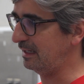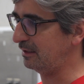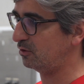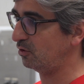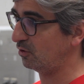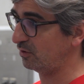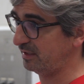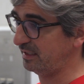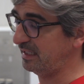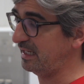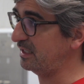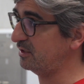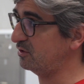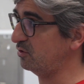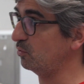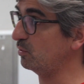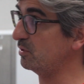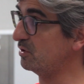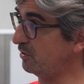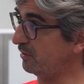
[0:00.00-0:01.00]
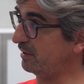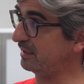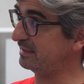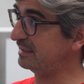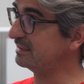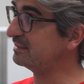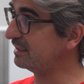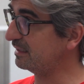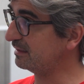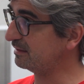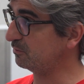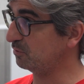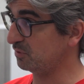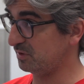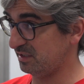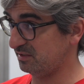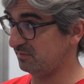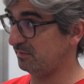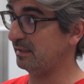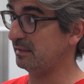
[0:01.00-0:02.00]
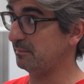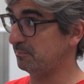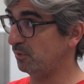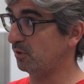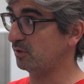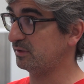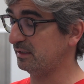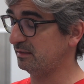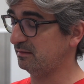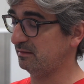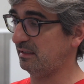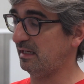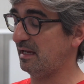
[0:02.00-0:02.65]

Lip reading: coordination with your assistant, which is very important.